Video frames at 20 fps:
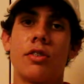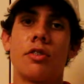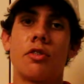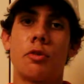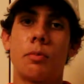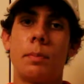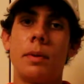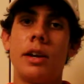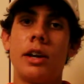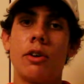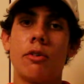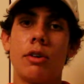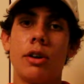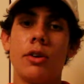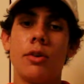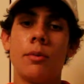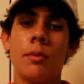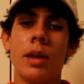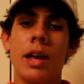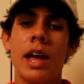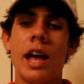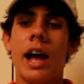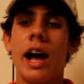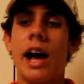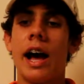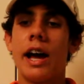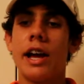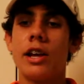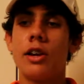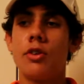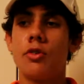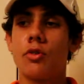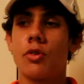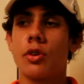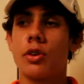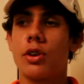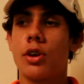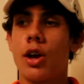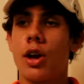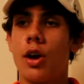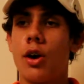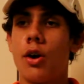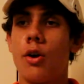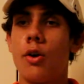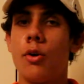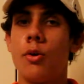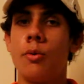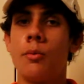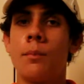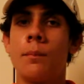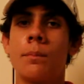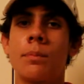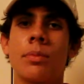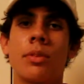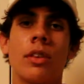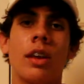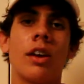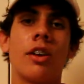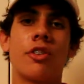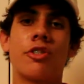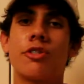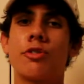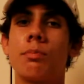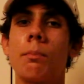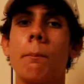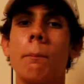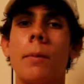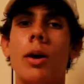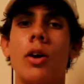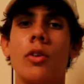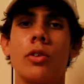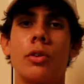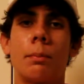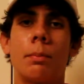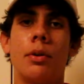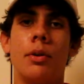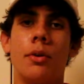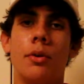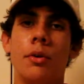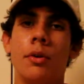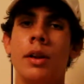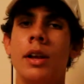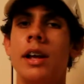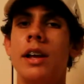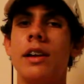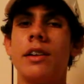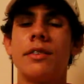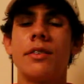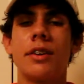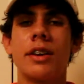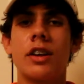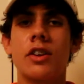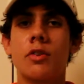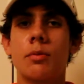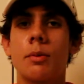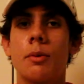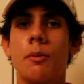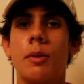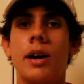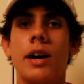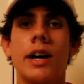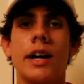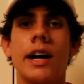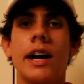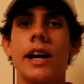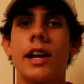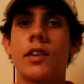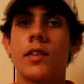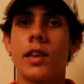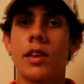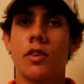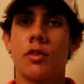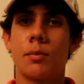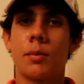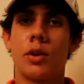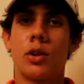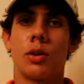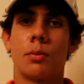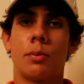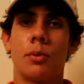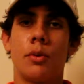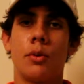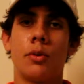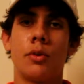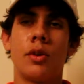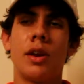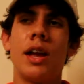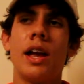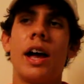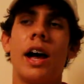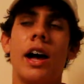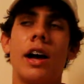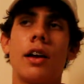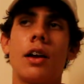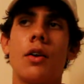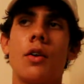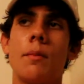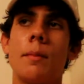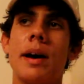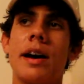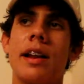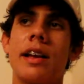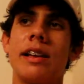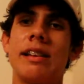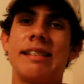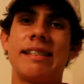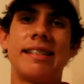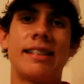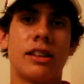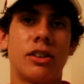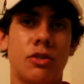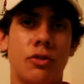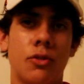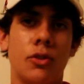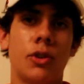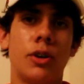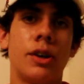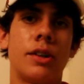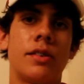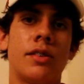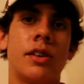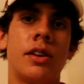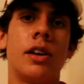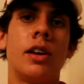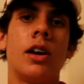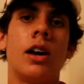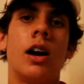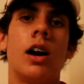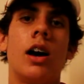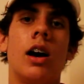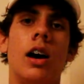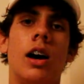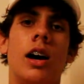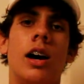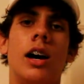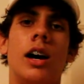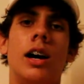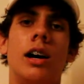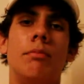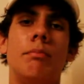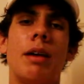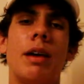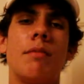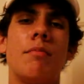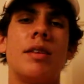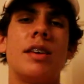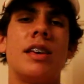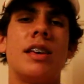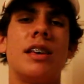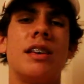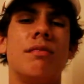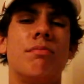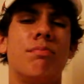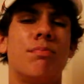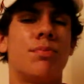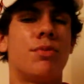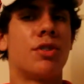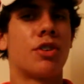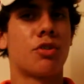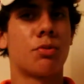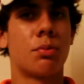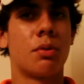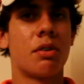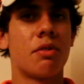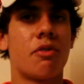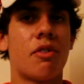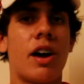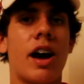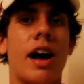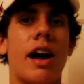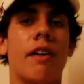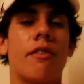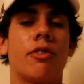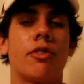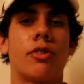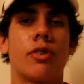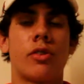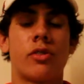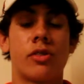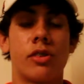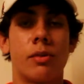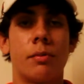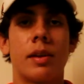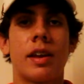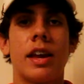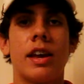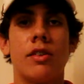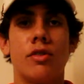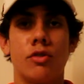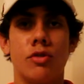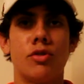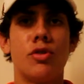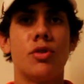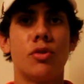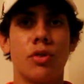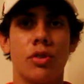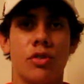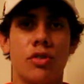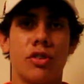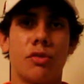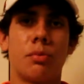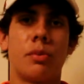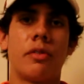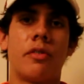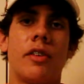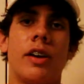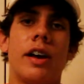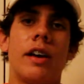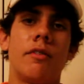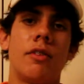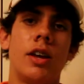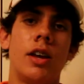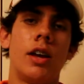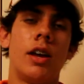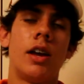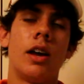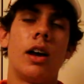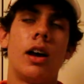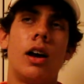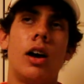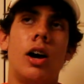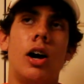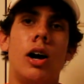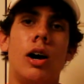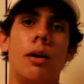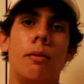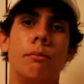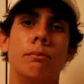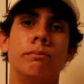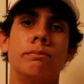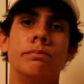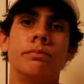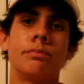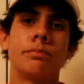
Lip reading: The spinning reel, I usually go a smaller pole. Don't ask me why. I just like smaller poles. I go about a 6 foot. Maybe 6.5, some occasions, usually 6.5,